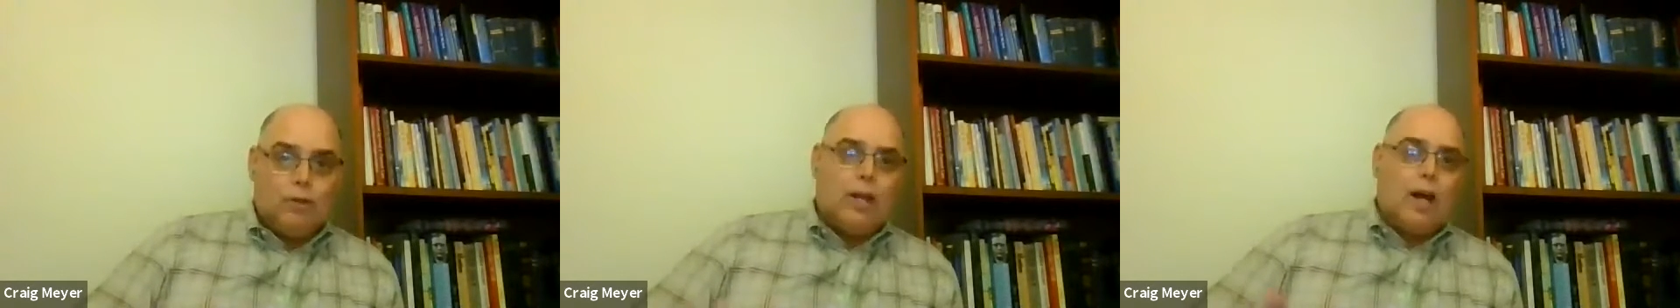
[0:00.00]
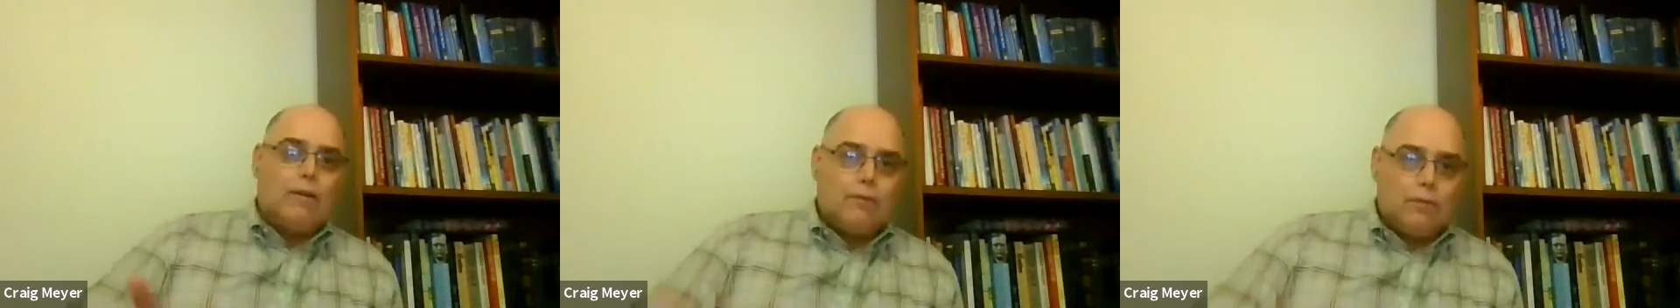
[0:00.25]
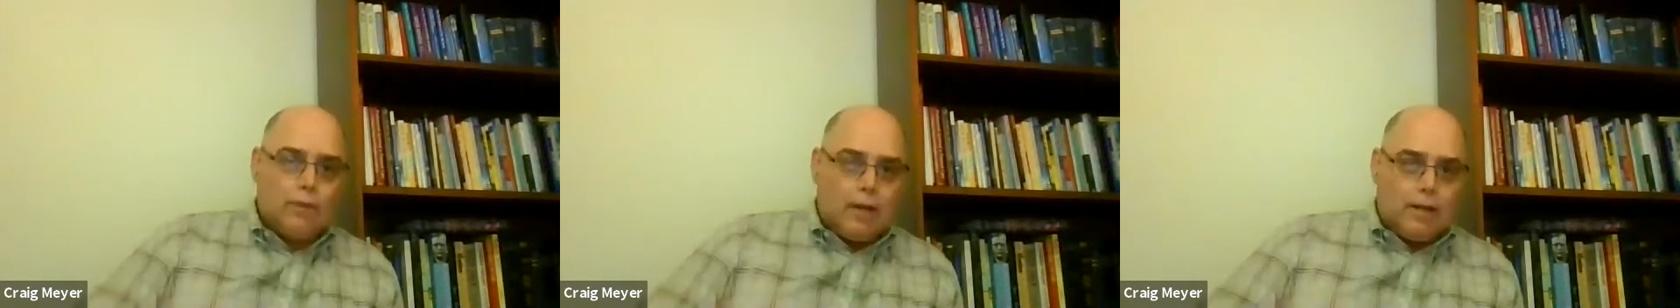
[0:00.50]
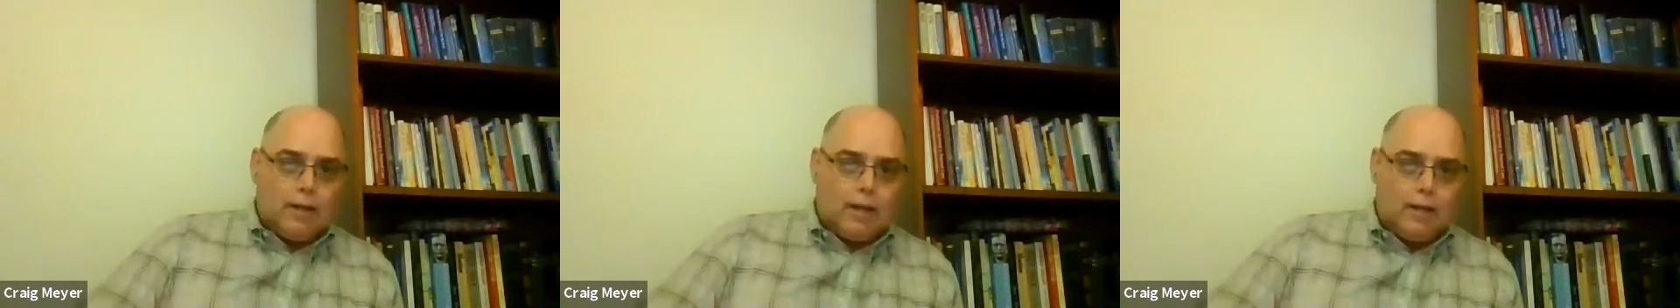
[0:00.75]

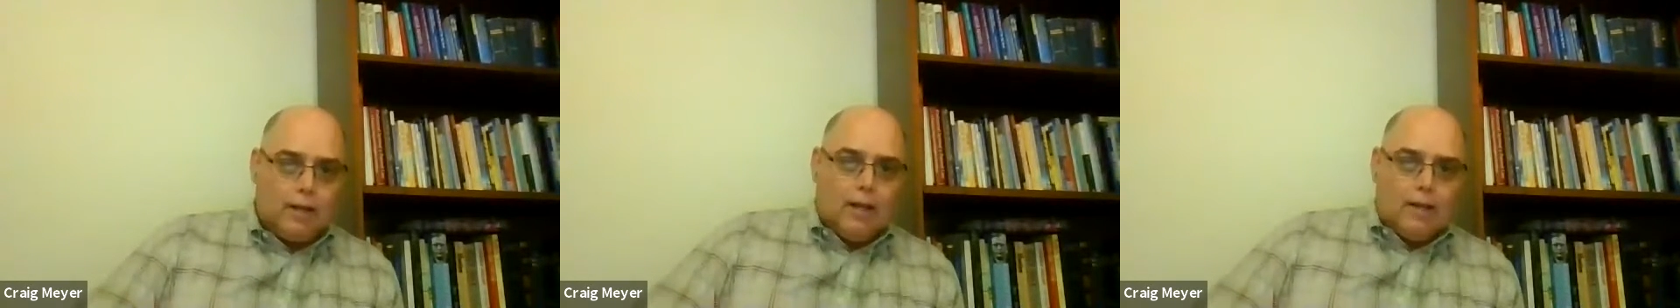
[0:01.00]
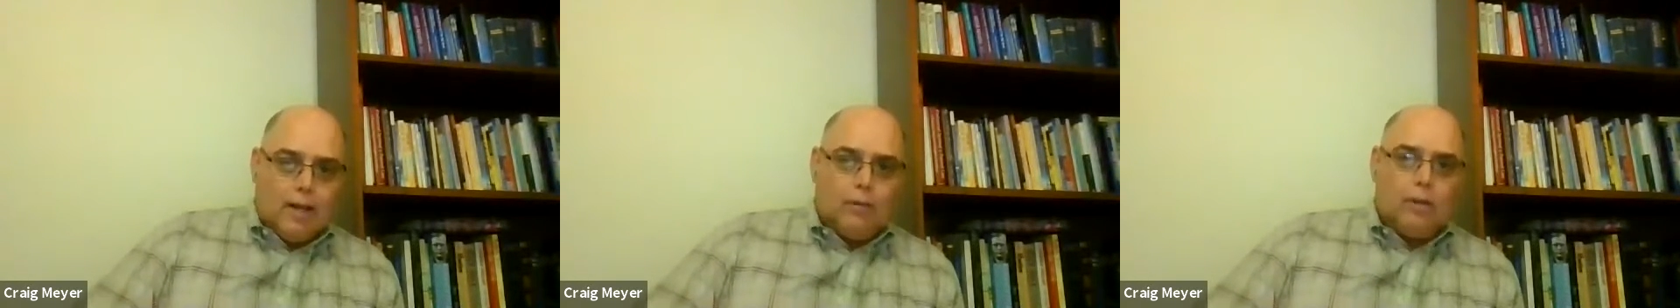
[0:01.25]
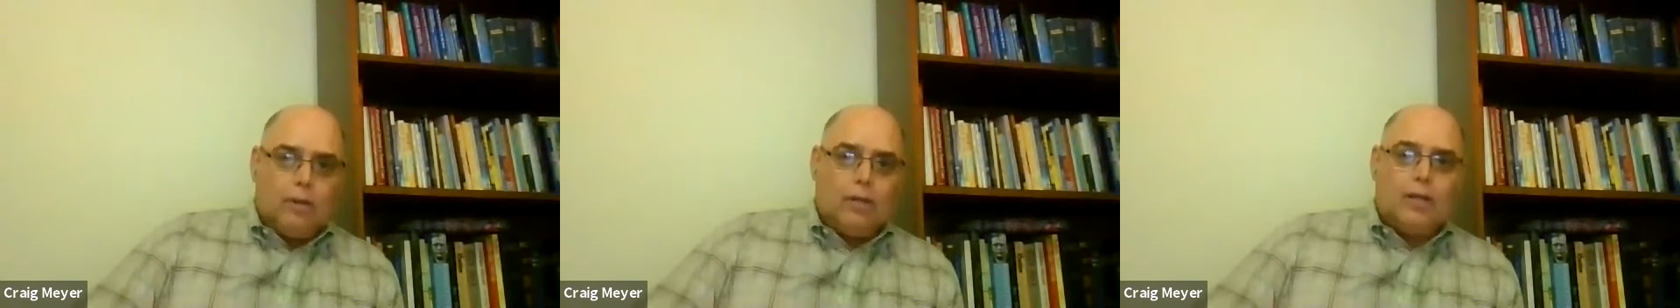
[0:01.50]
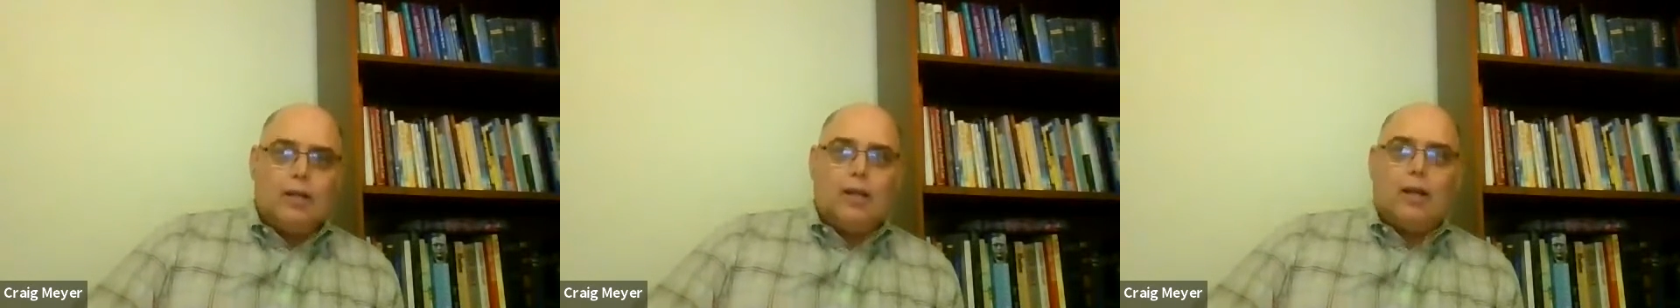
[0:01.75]
non-threatening,
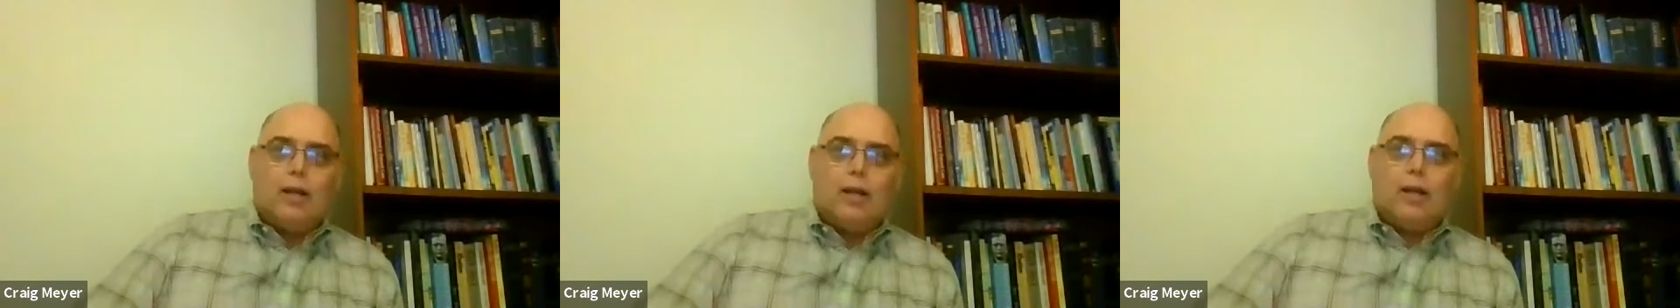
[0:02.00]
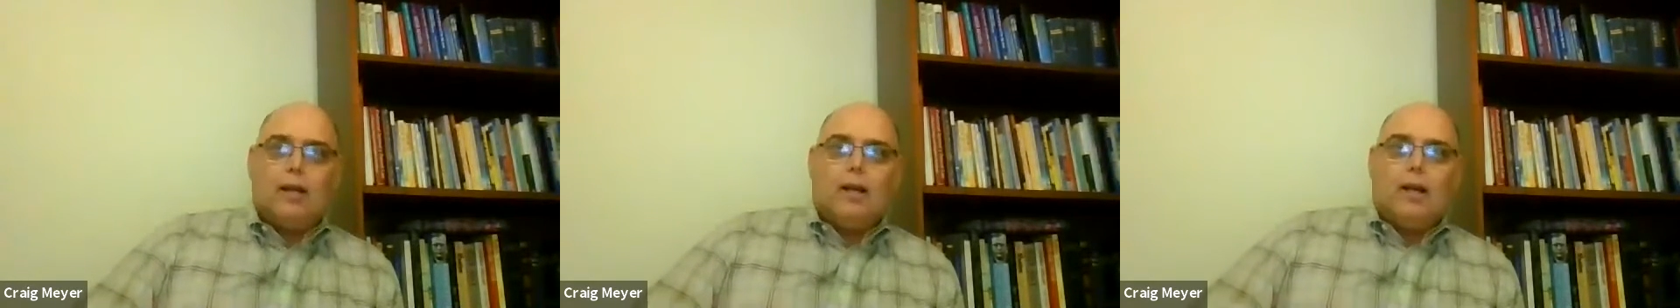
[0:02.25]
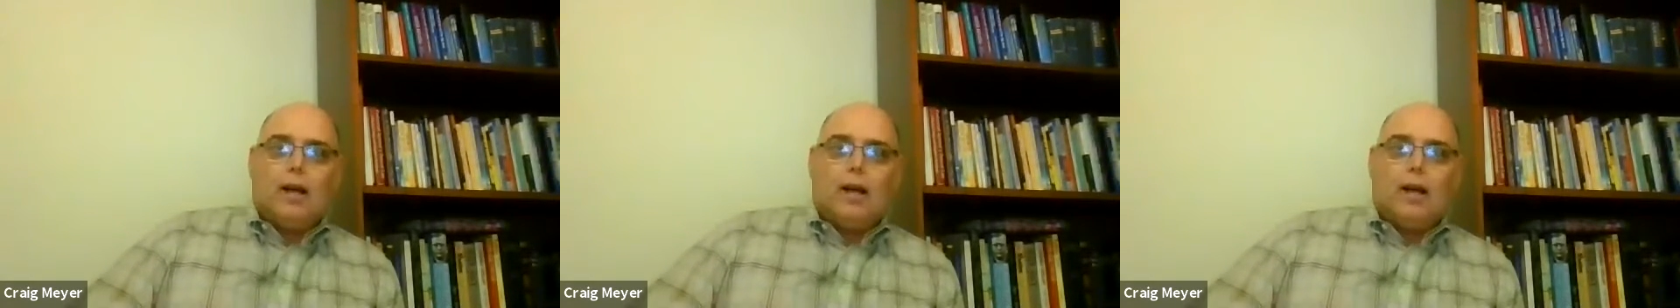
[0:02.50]
that really